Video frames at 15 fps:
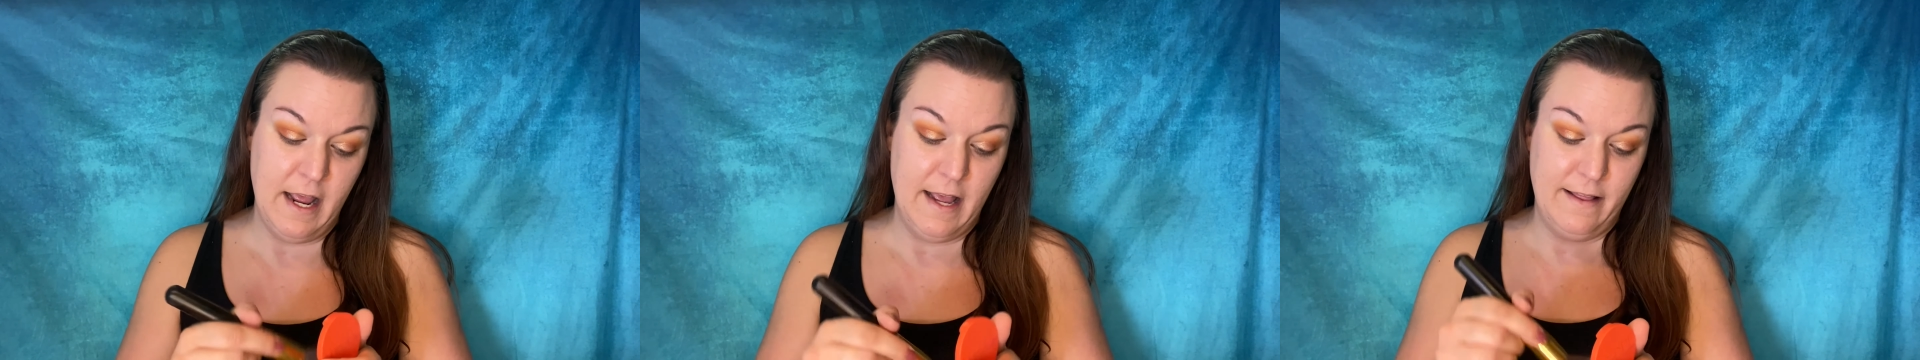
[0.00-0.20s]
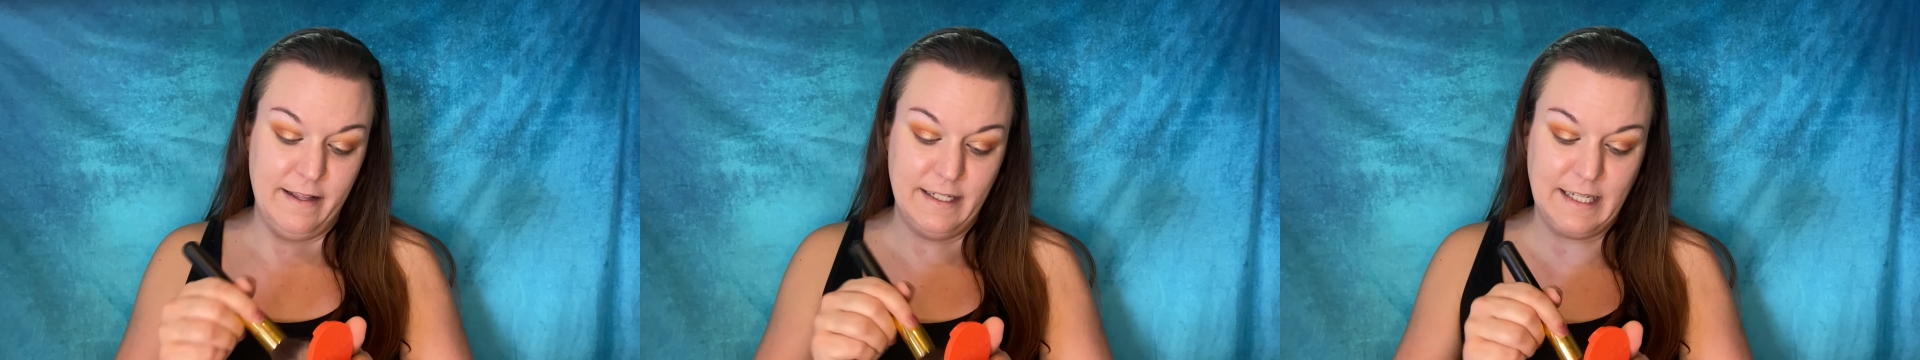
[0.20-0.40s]

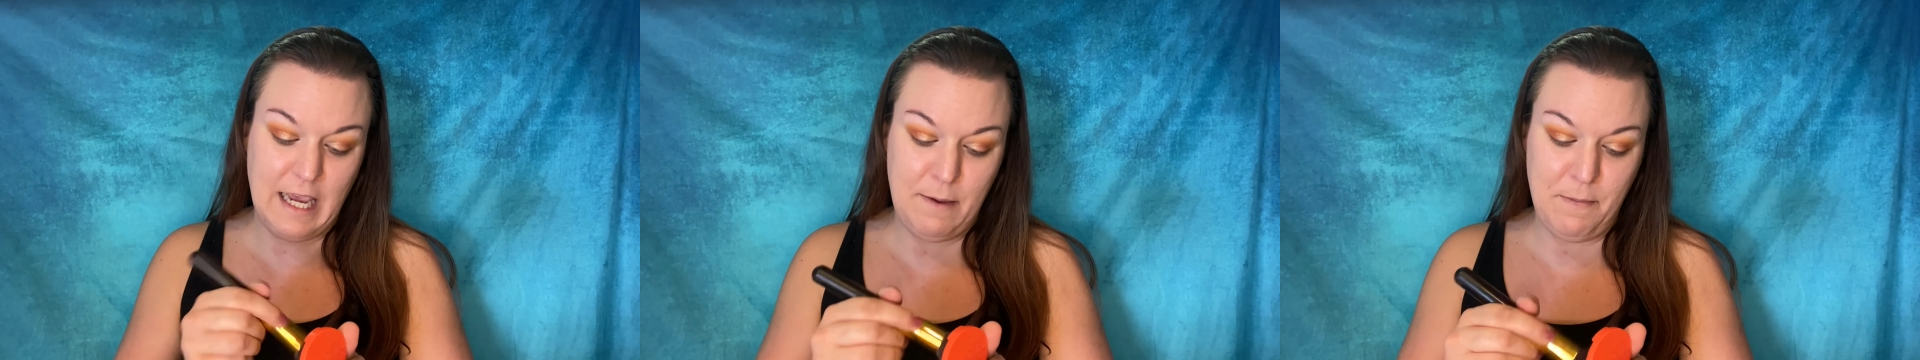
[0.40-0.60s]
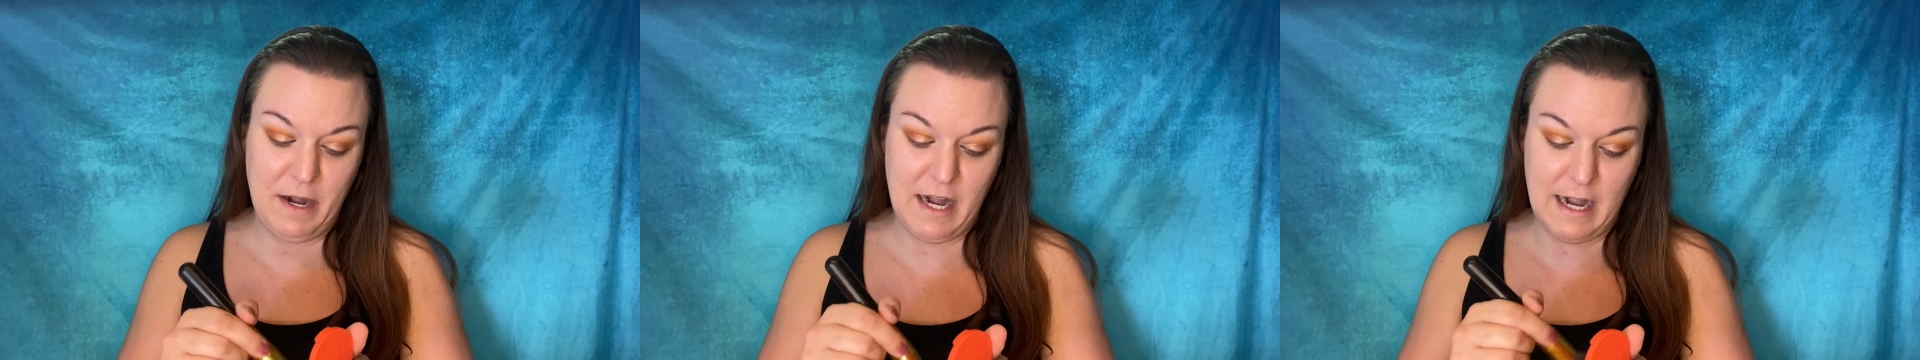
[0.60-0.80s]
This
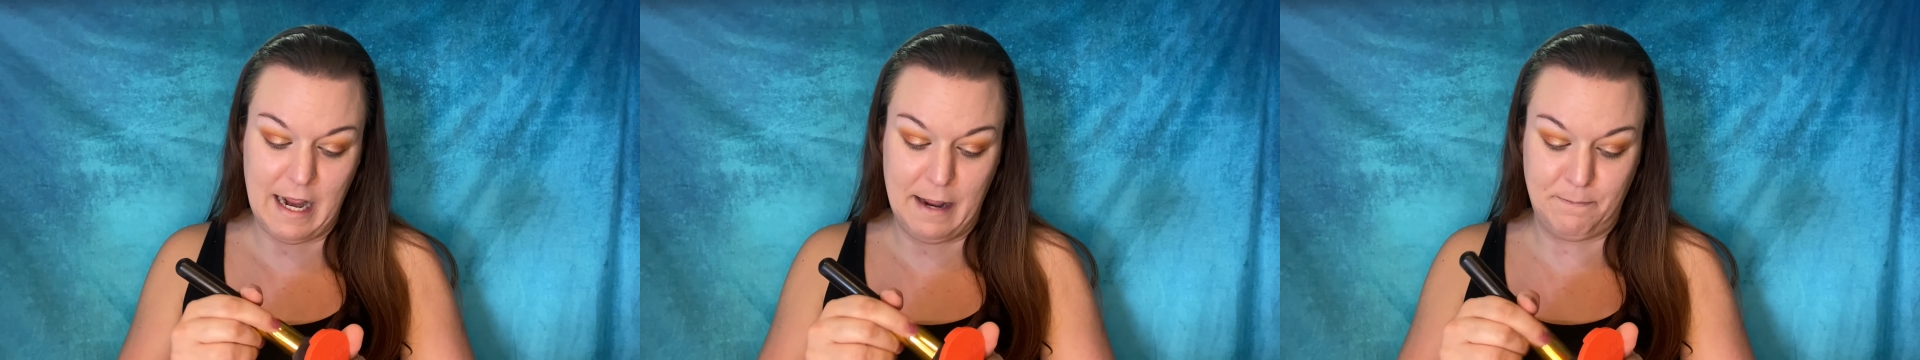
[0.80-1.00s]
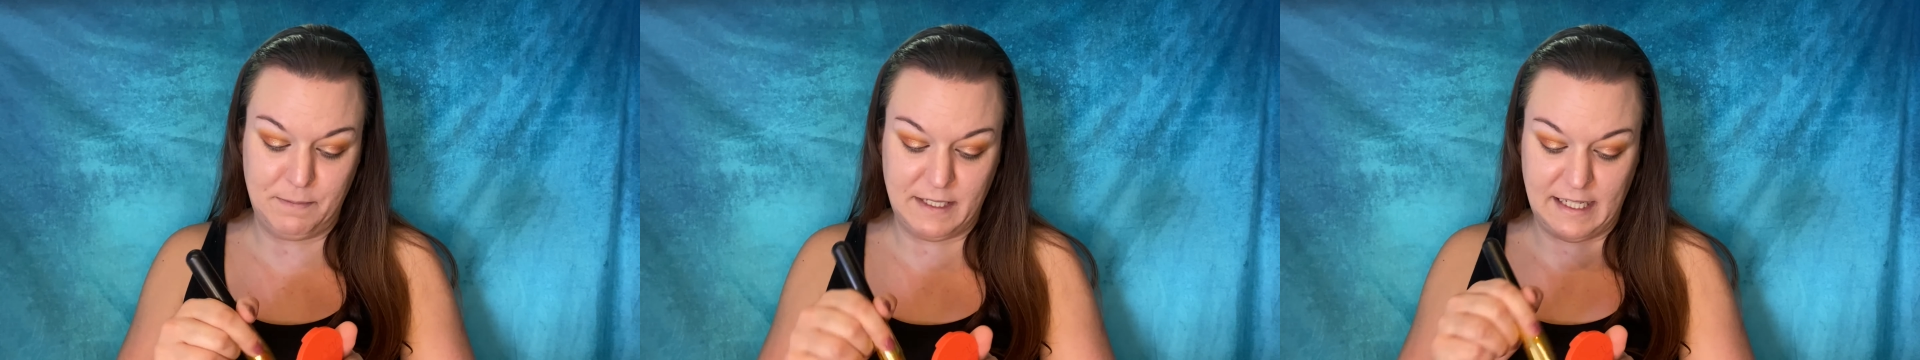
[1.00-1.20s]
came in an
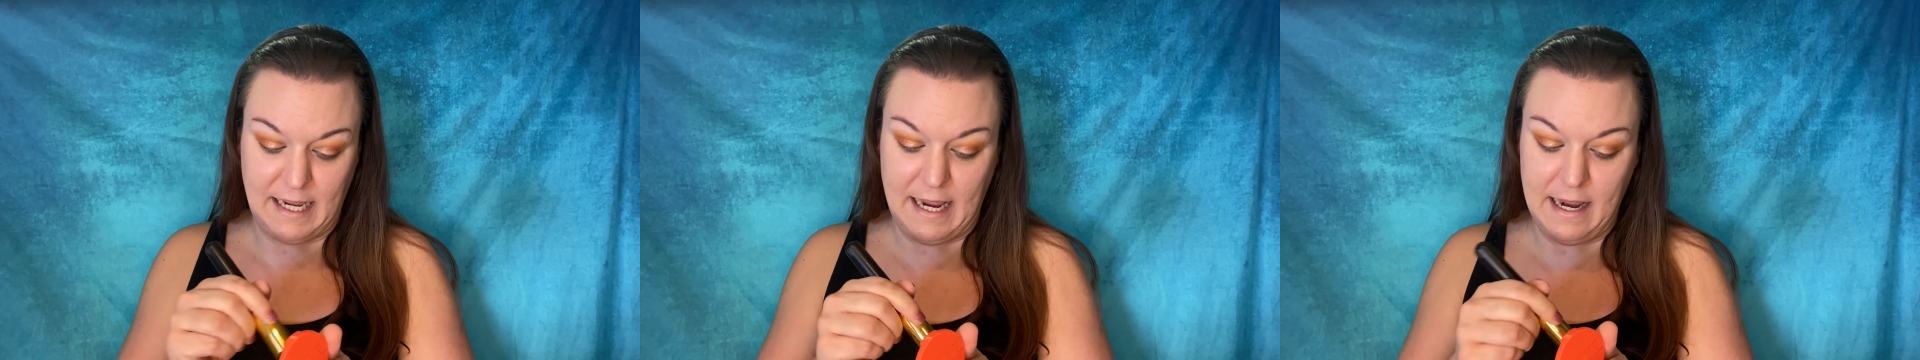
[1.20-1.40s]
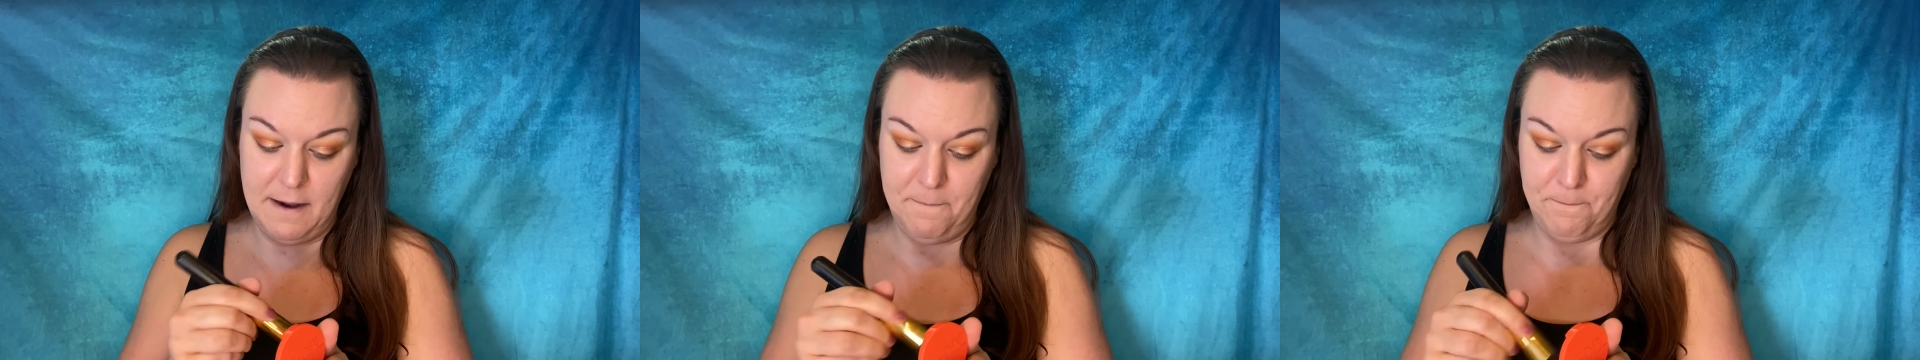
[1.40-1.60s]

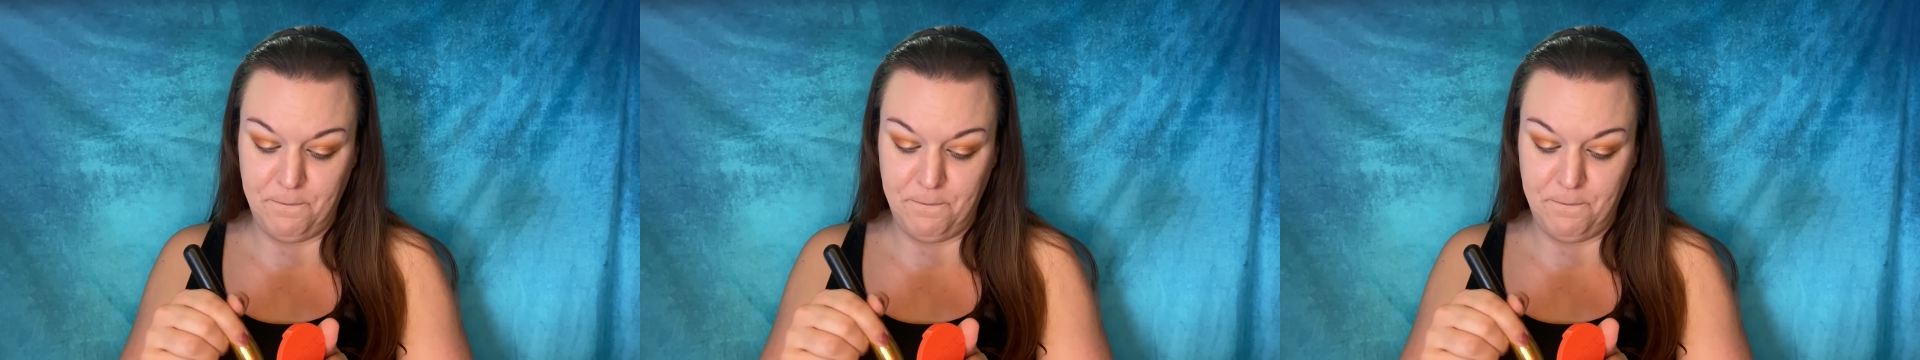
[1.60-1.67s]
Ipsy